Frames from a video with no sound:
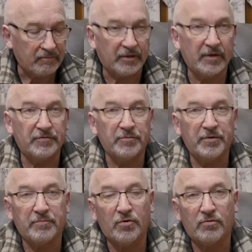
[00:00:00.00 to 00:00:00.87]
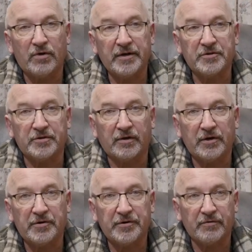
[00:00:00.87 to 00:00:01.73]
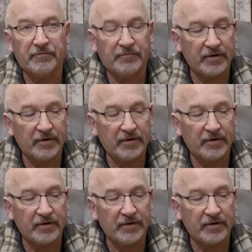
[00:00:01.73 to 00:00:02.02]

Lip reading: It gives you a bit more range and clarity of